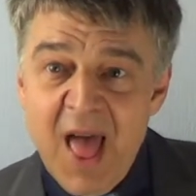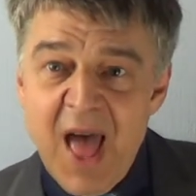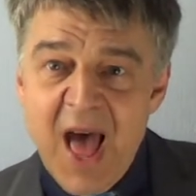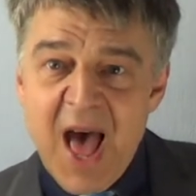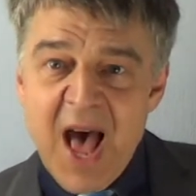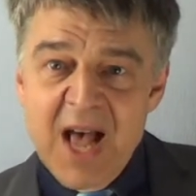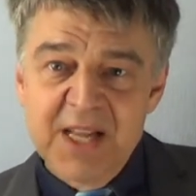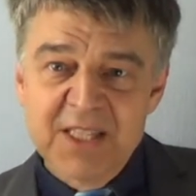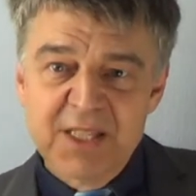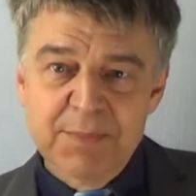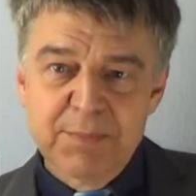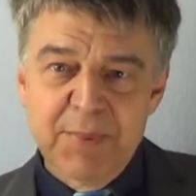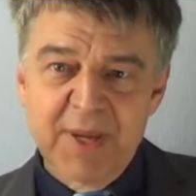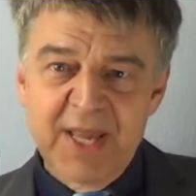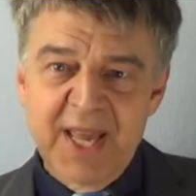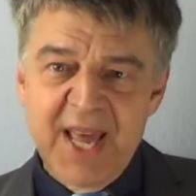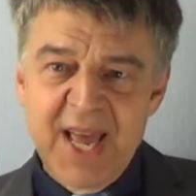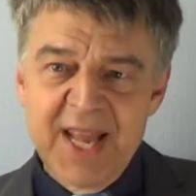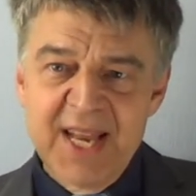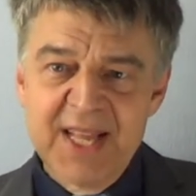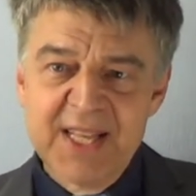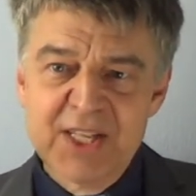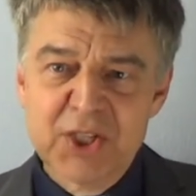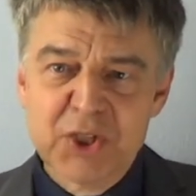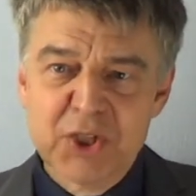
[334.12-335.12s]
As
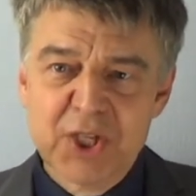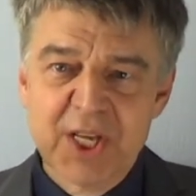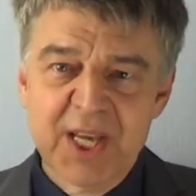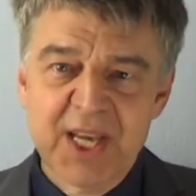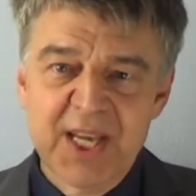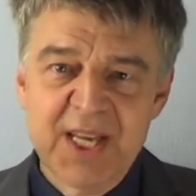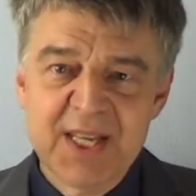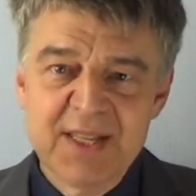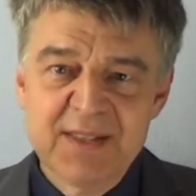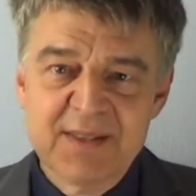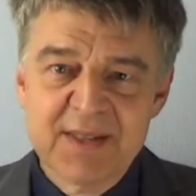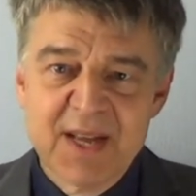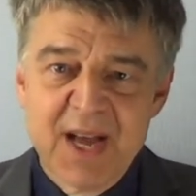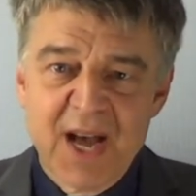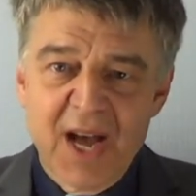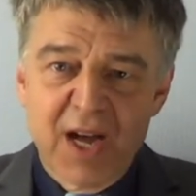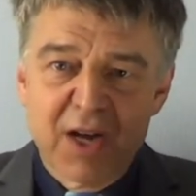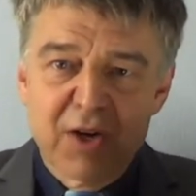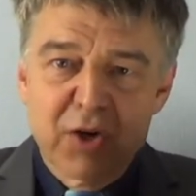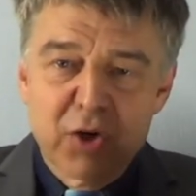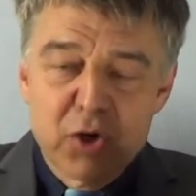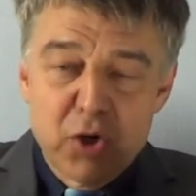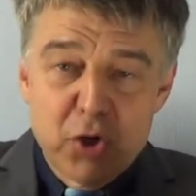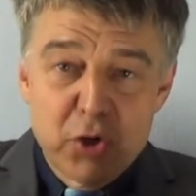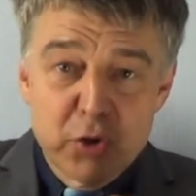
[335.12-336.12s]
spaghetti chains are
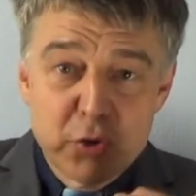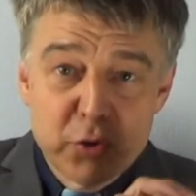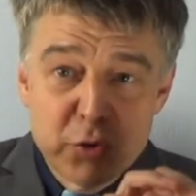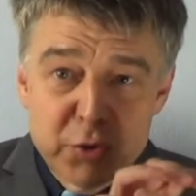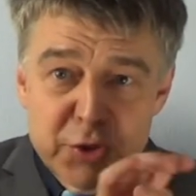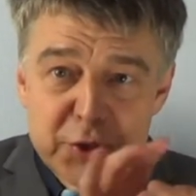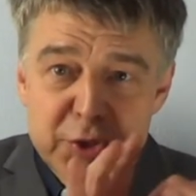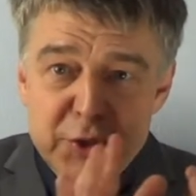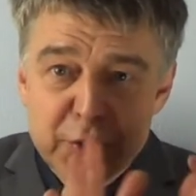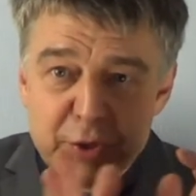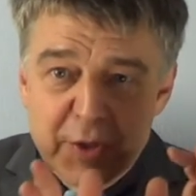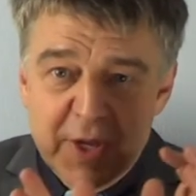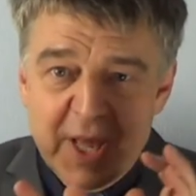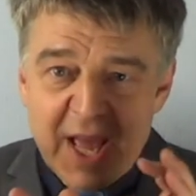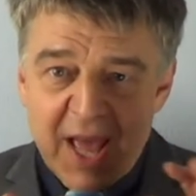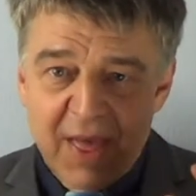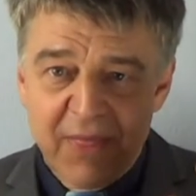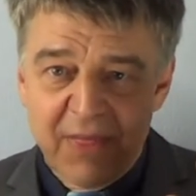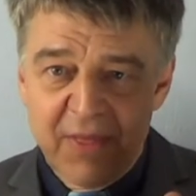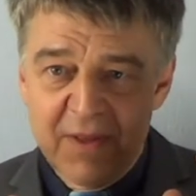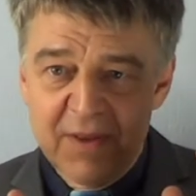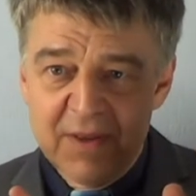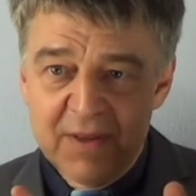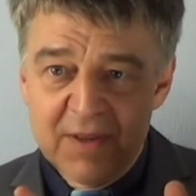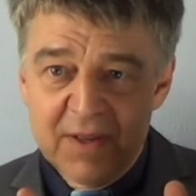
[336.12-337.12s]
glued
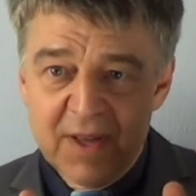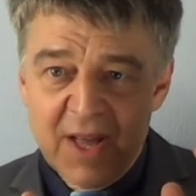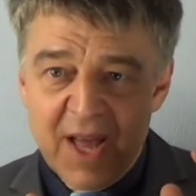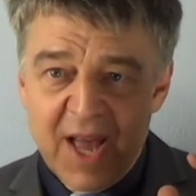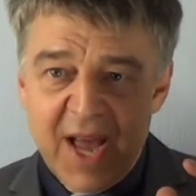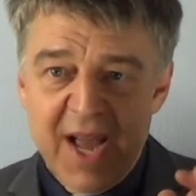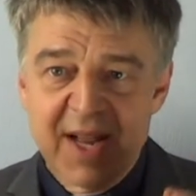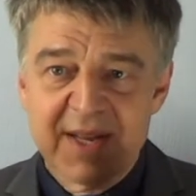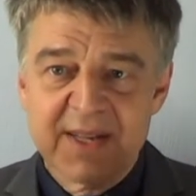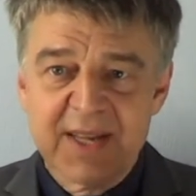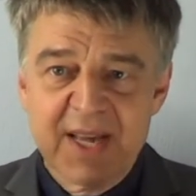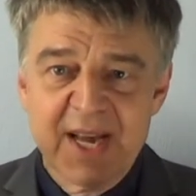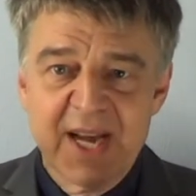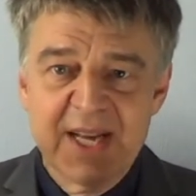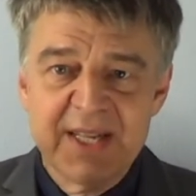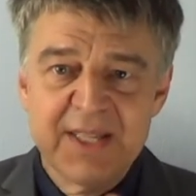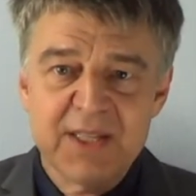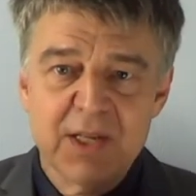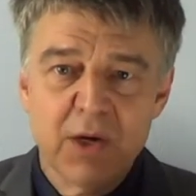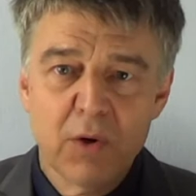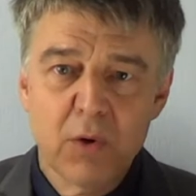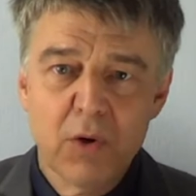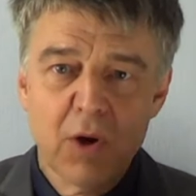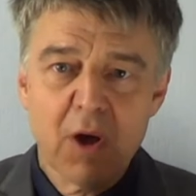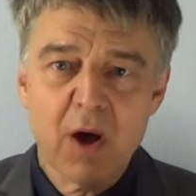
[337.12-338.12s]
together and can
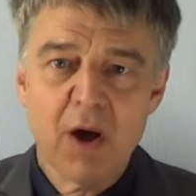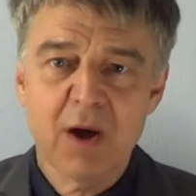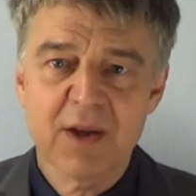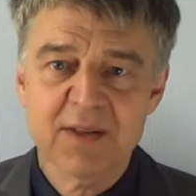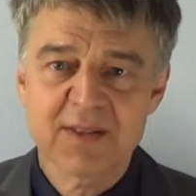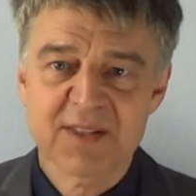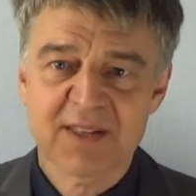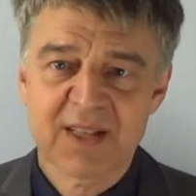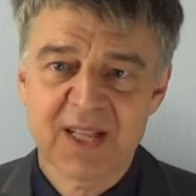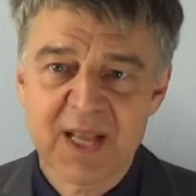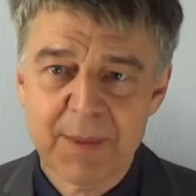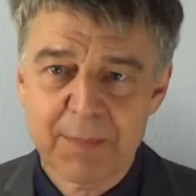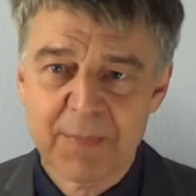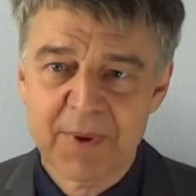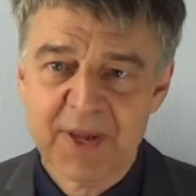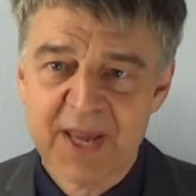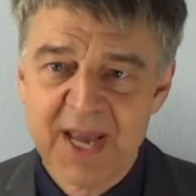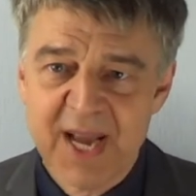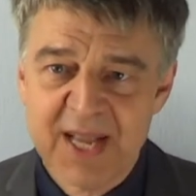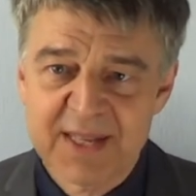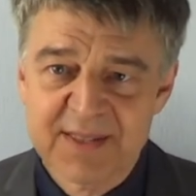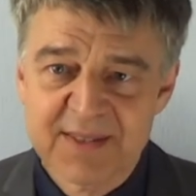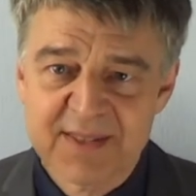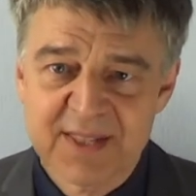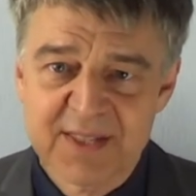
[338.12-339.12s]
no longer slip
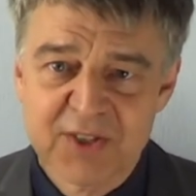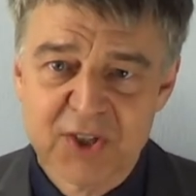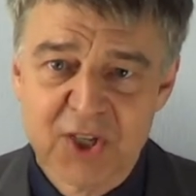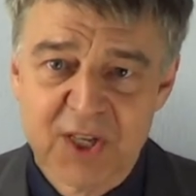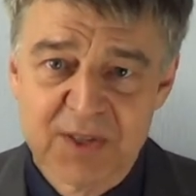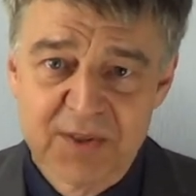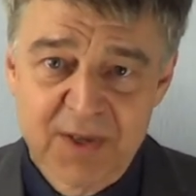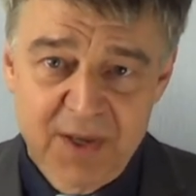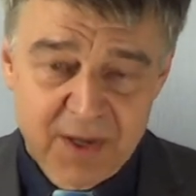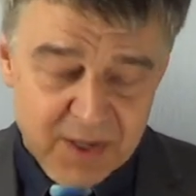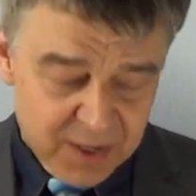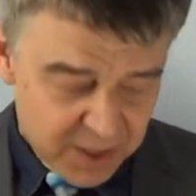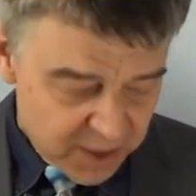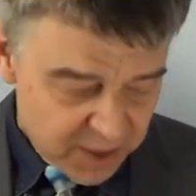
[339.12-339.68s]
against each other,